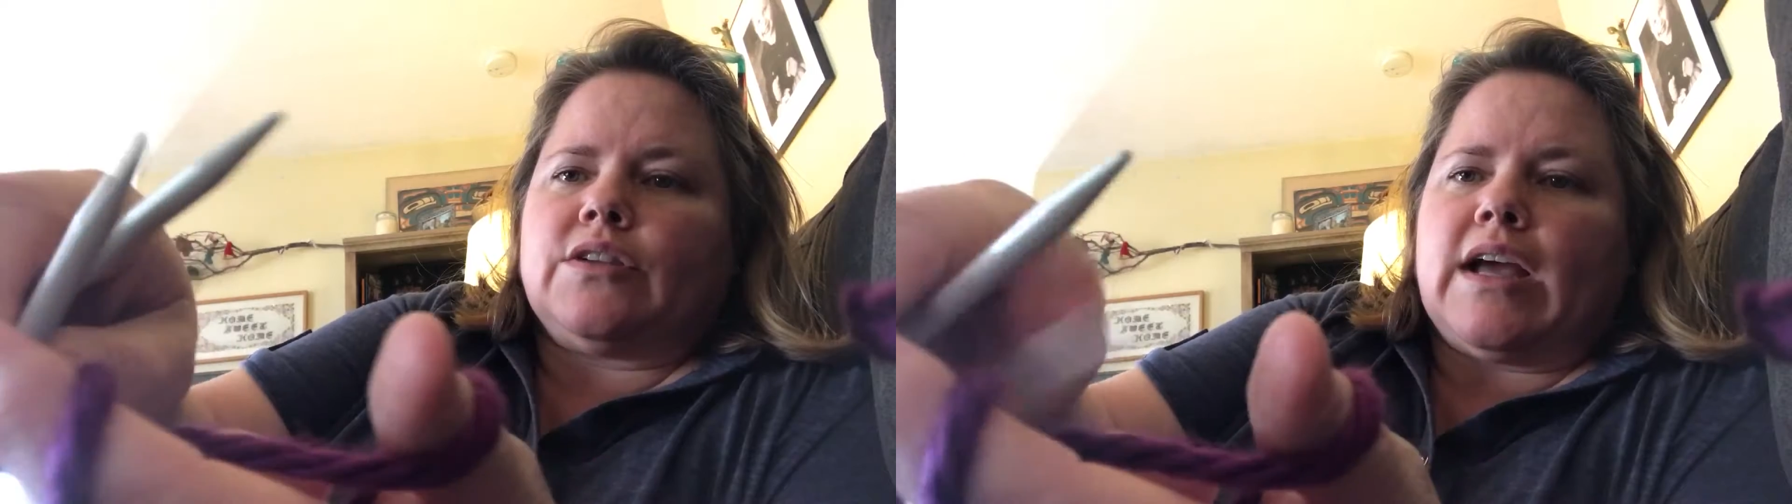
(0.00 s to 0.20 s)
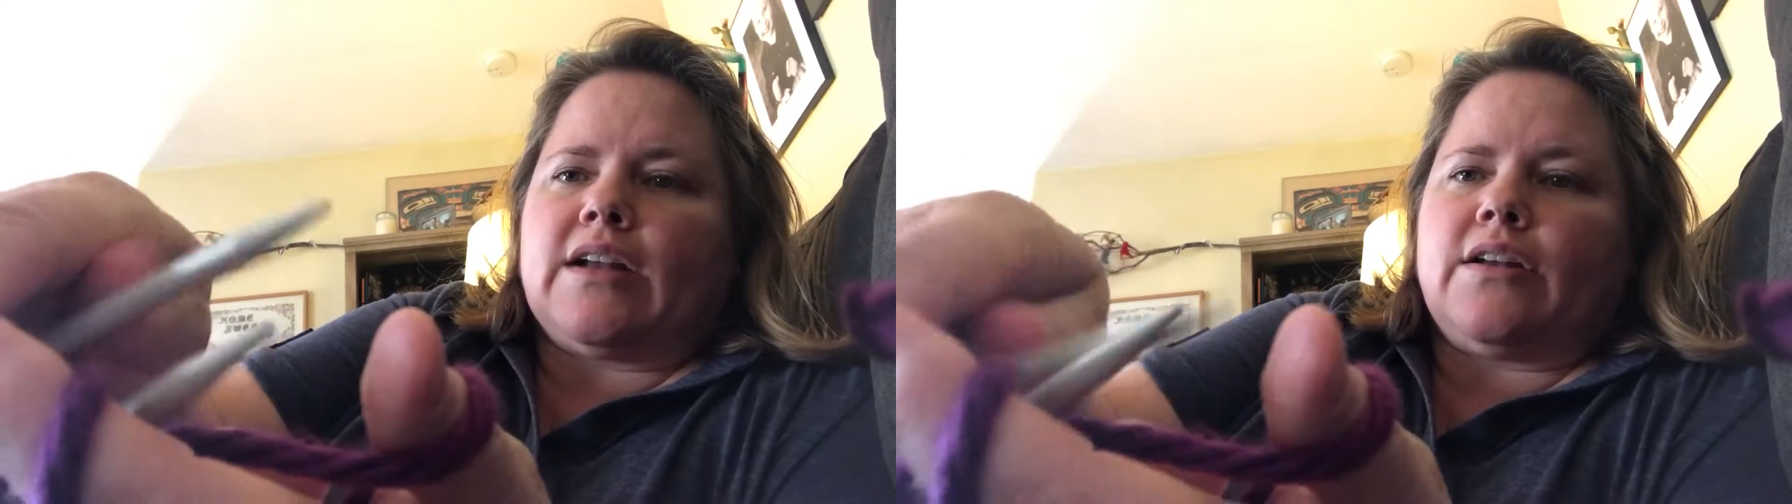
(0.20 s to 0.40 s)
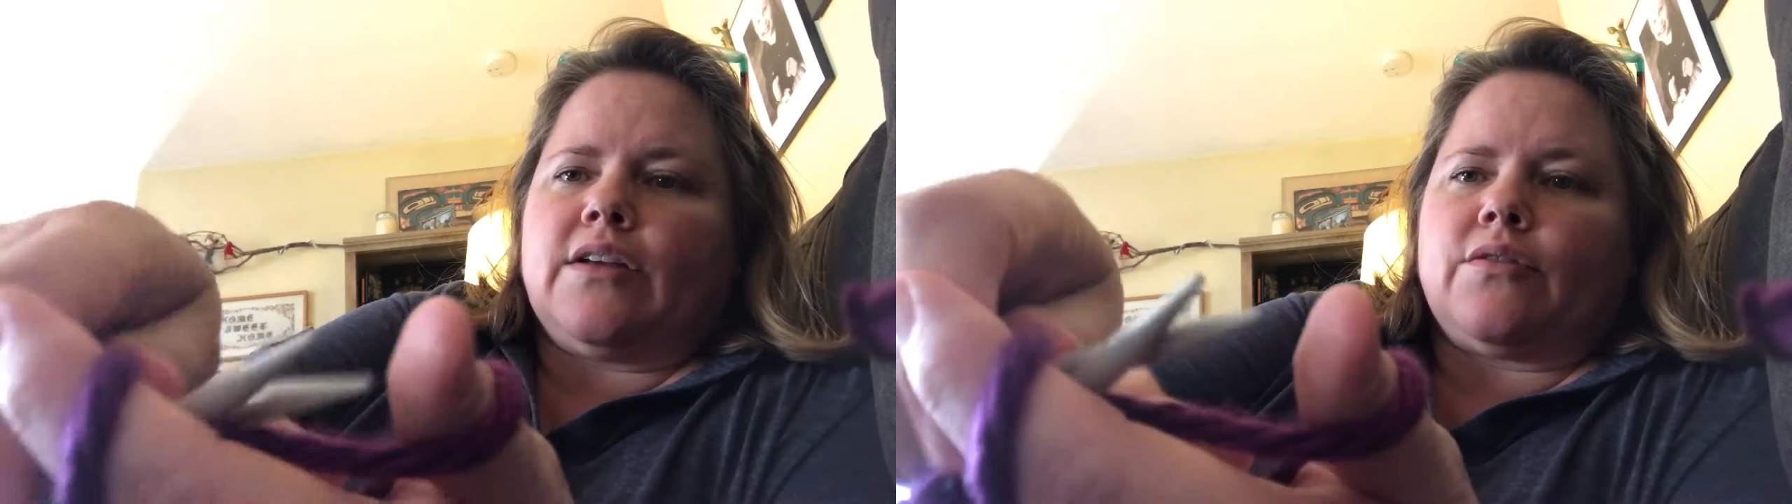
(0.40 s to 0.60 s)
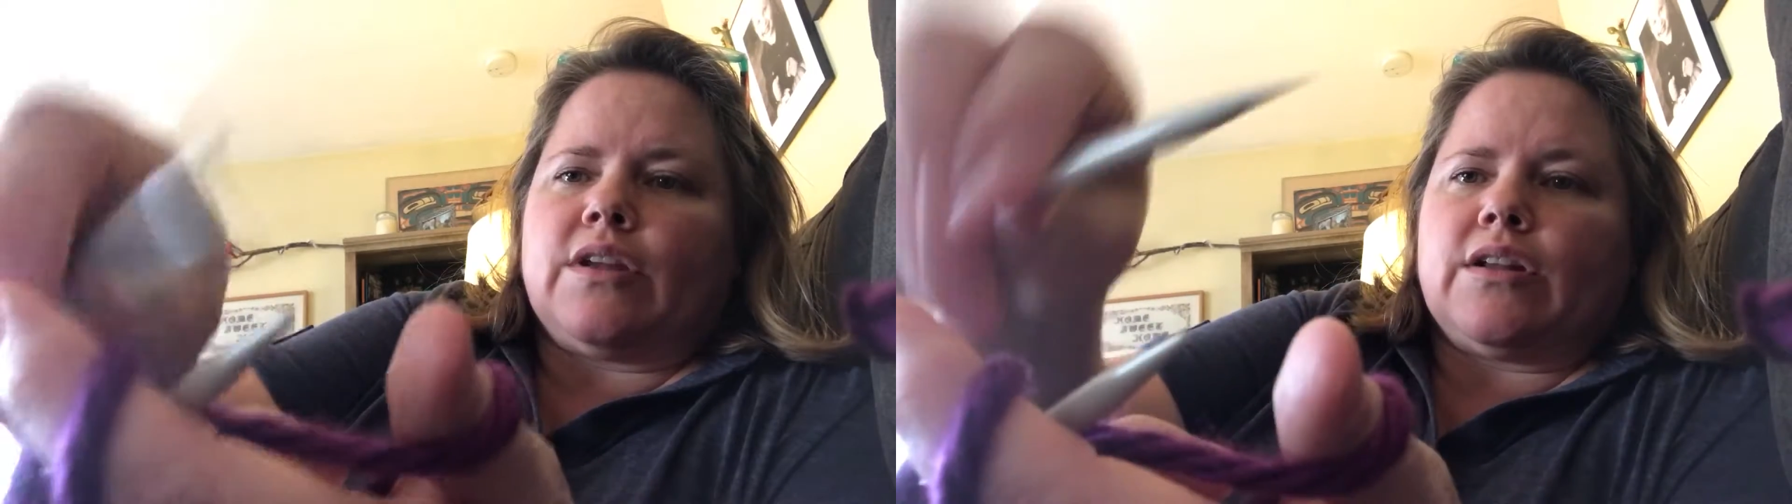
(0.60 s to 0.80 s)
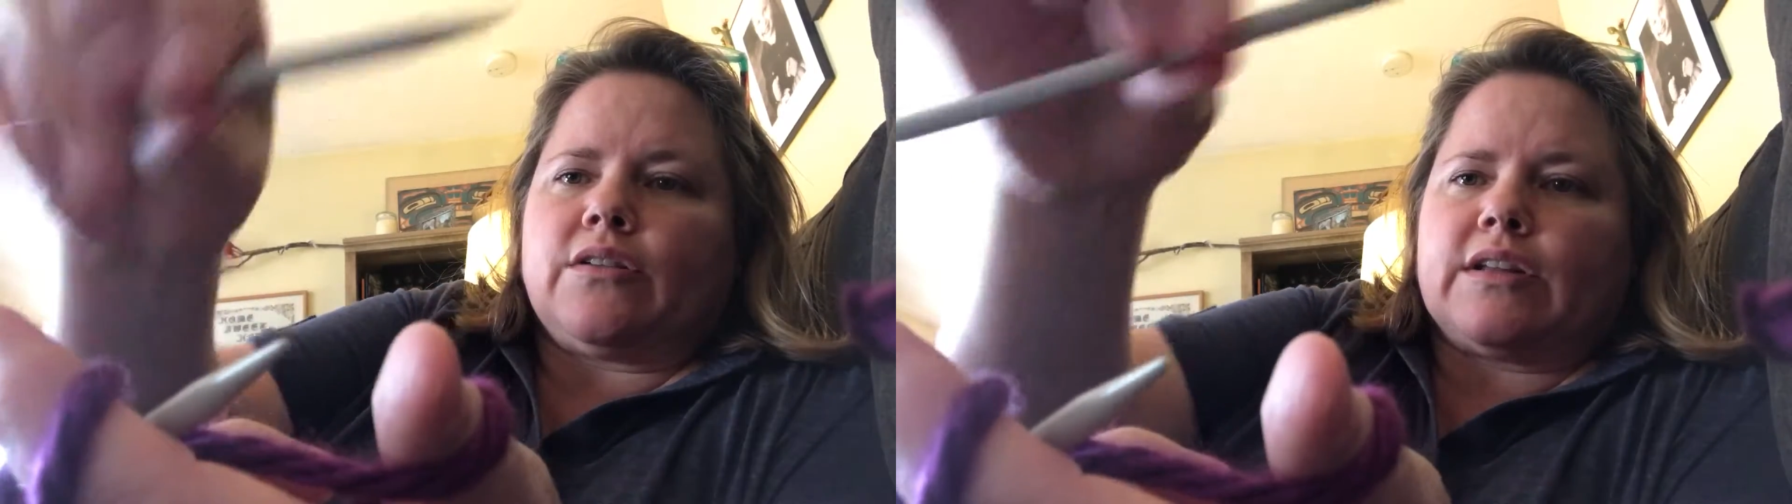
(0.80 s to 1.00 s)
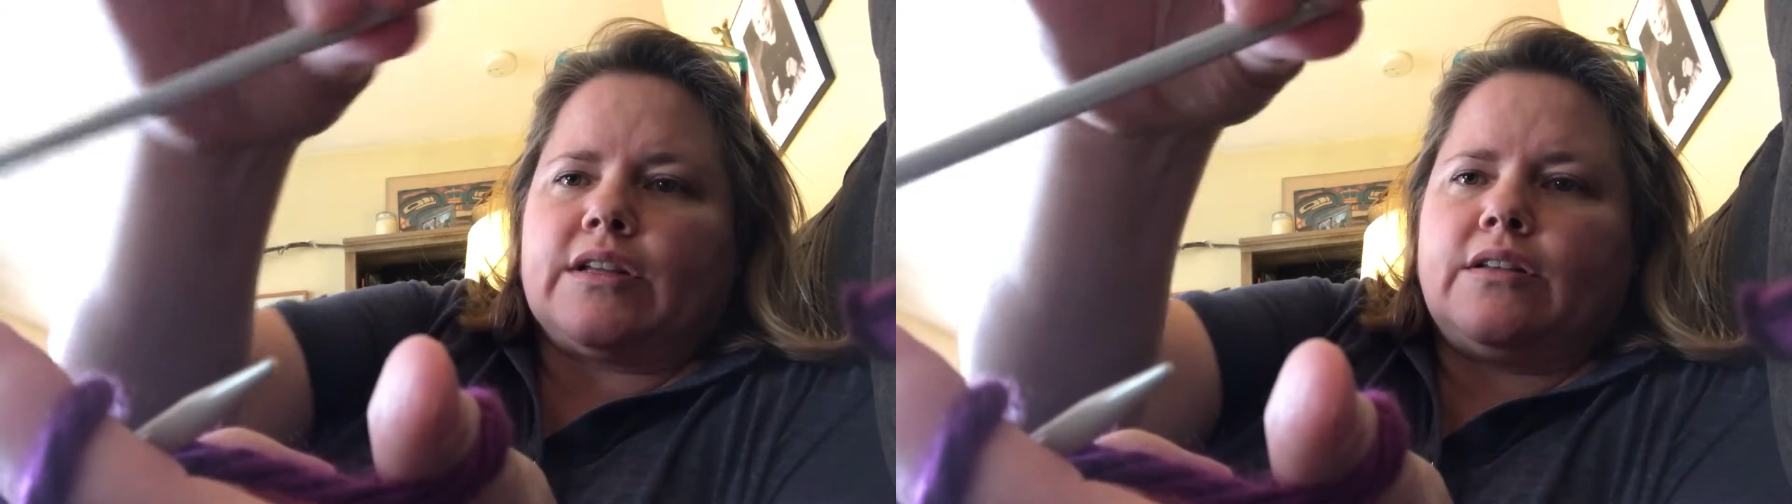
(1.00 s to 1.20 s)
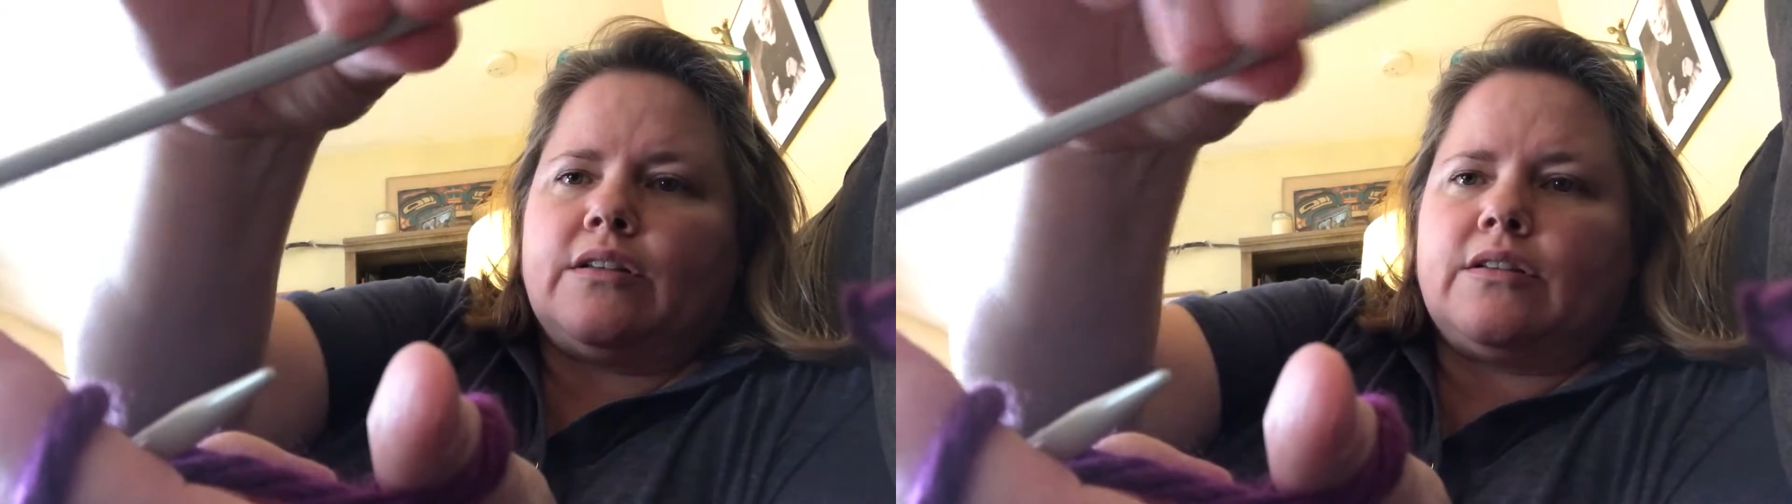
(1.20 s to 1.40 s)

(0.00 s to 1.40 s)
add another needle in.